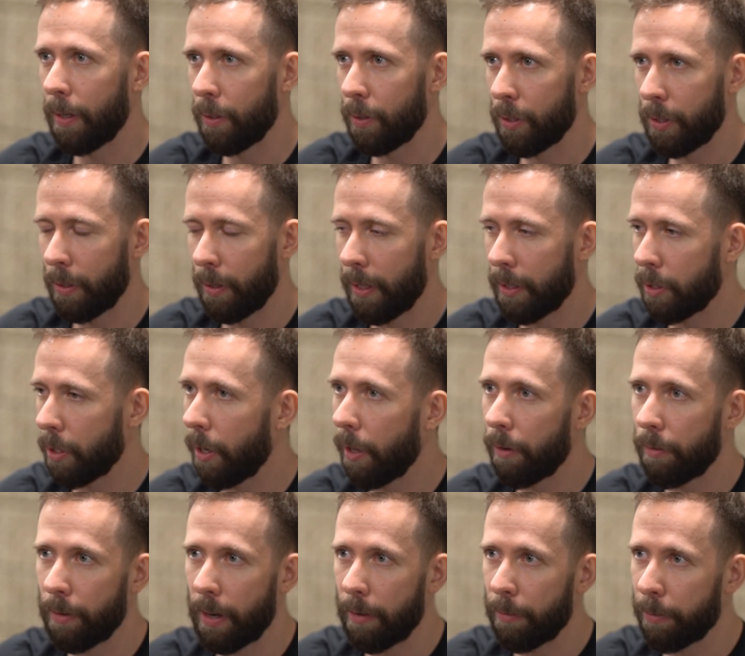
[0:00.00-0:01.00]
So there's a lot
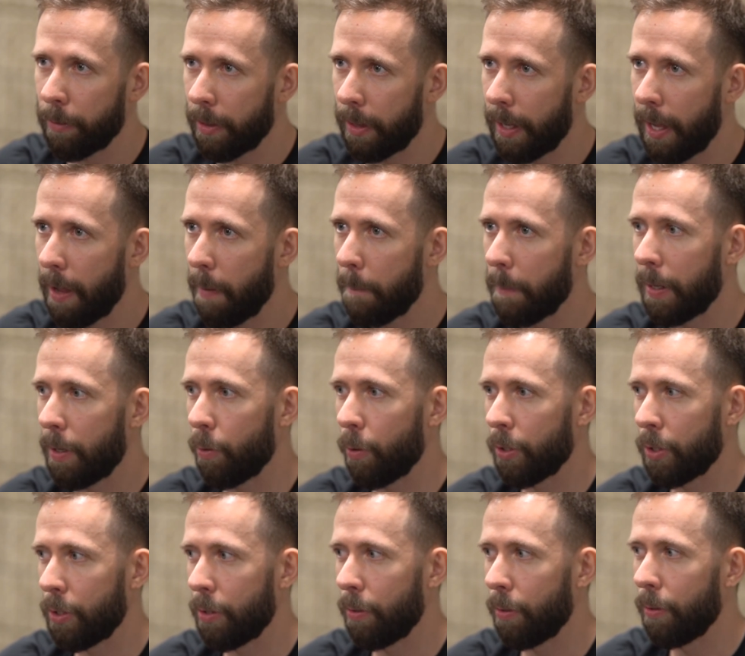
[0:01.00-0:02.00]
of love for the game, but
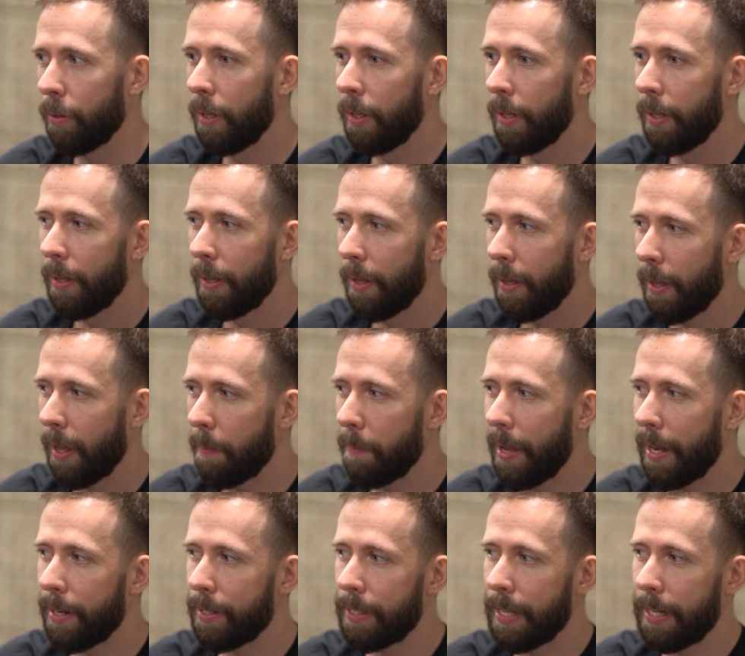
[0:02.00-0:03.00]
also it
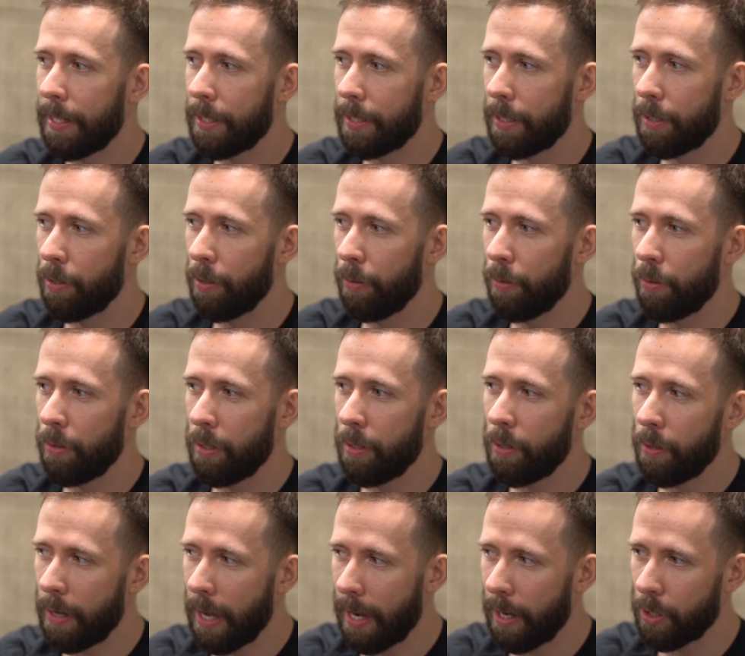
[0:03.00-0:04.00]
made a sense to
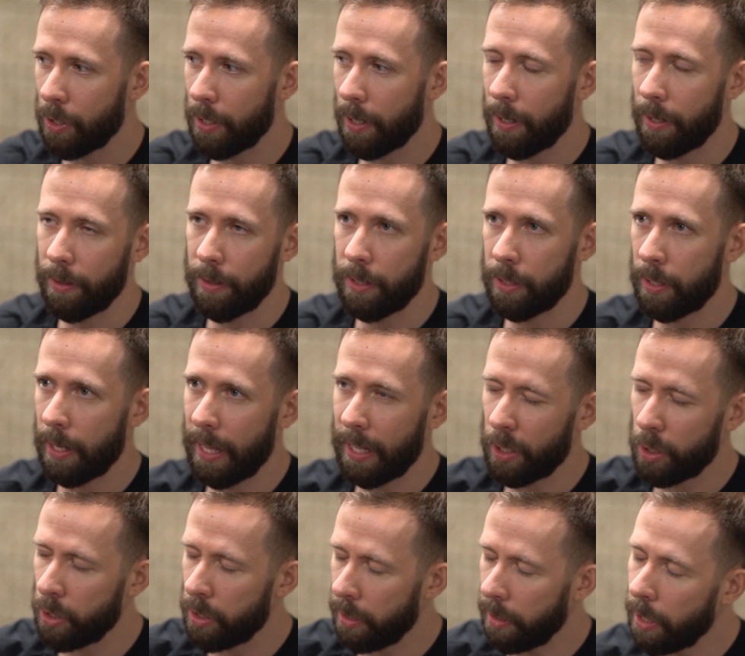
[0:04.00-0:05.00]
kind of start at this like
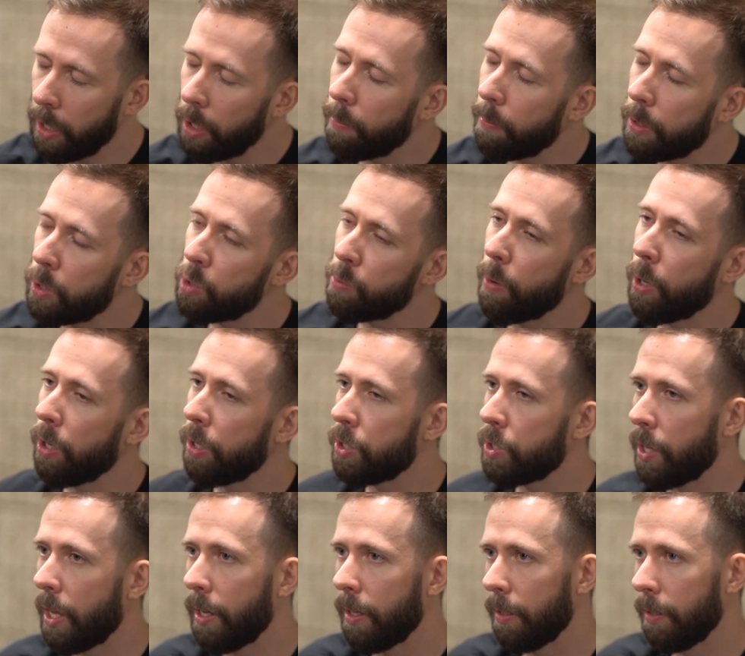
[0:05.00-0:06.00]
little bit smaller
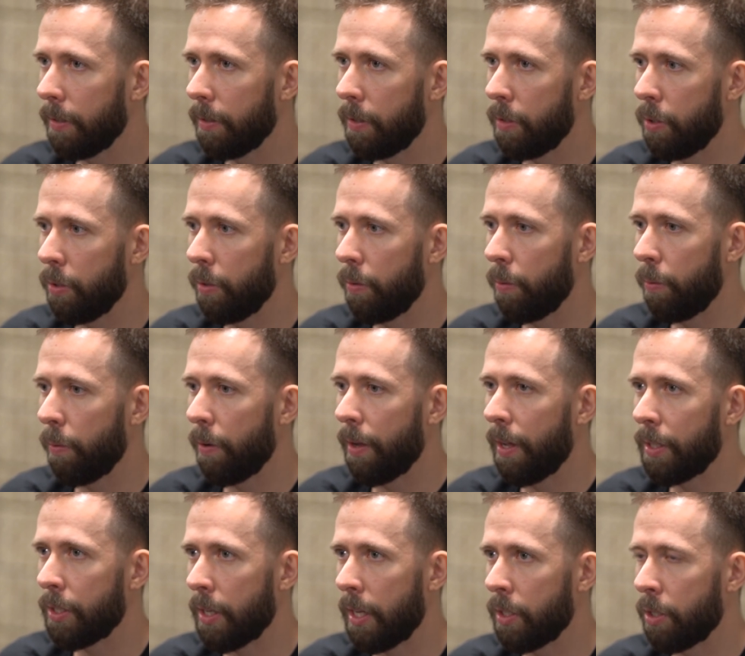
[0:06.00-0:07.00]
scale
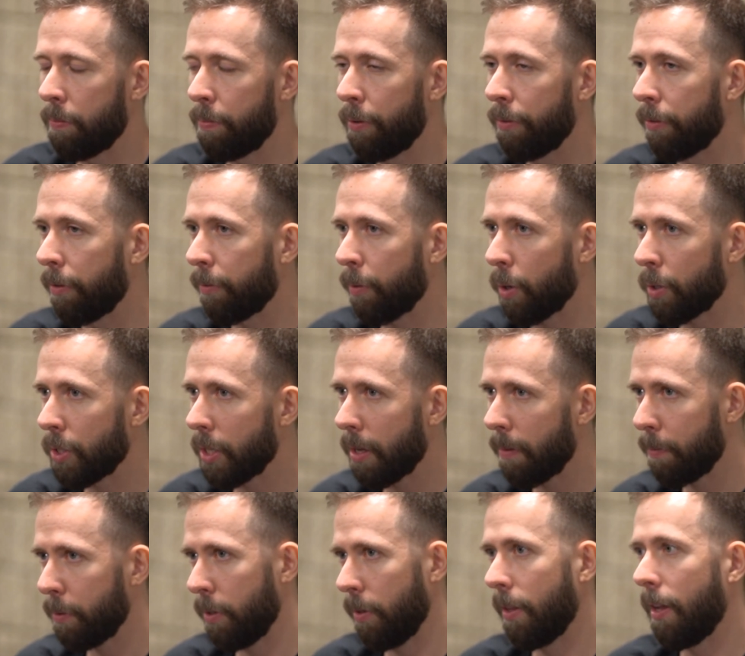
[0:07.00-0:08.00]
as a proof of
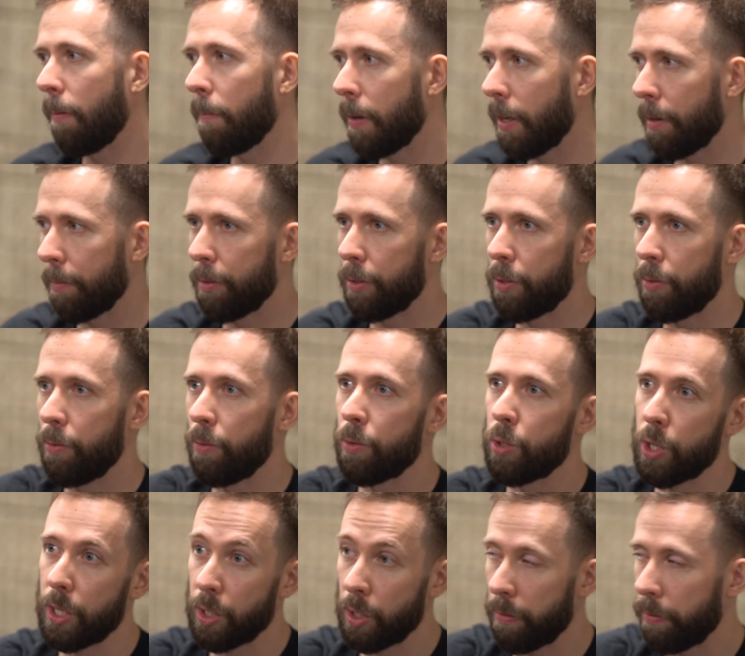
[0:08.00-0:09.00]
concept to then be able to
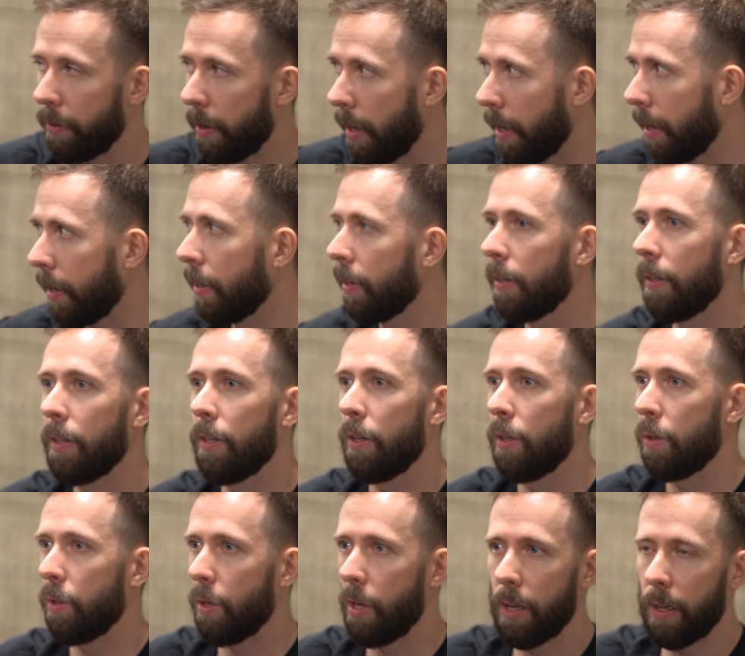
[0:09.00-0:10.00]
justify
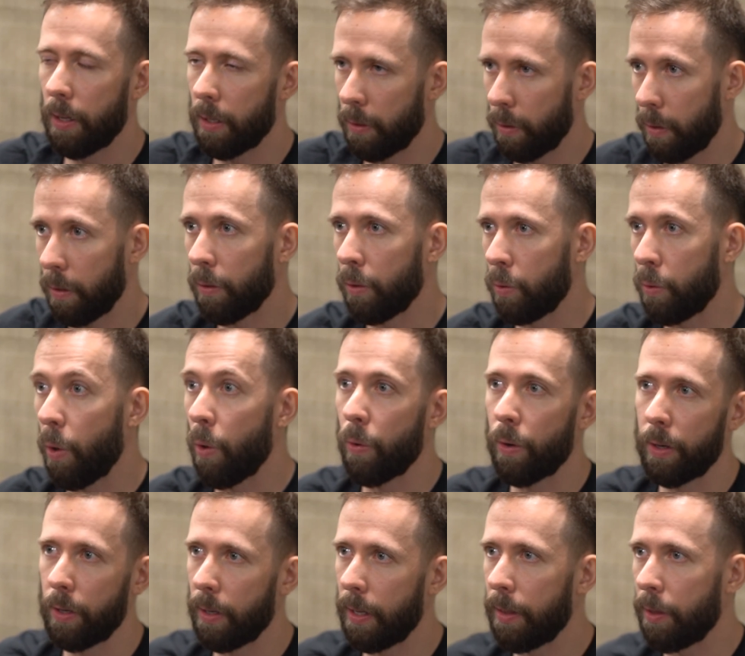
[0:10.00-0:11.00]

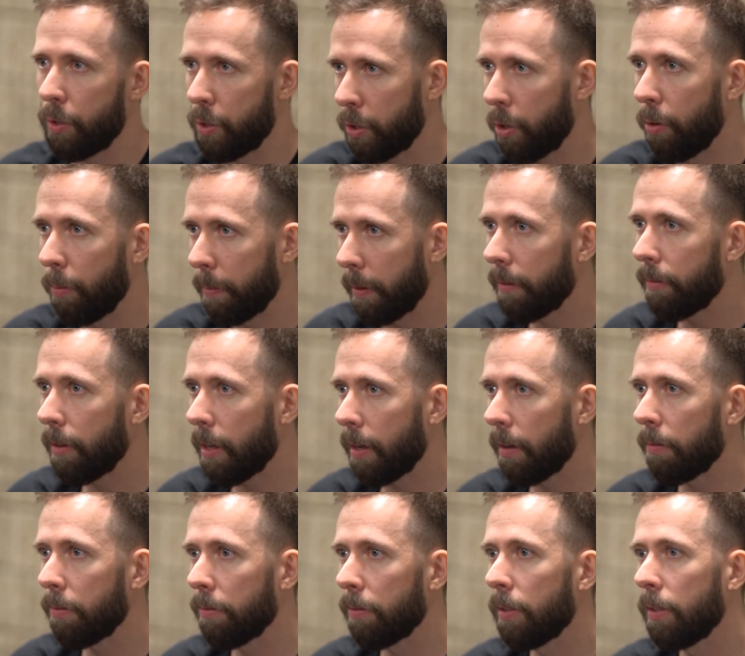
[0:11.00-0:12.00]
growing at the scope that we have.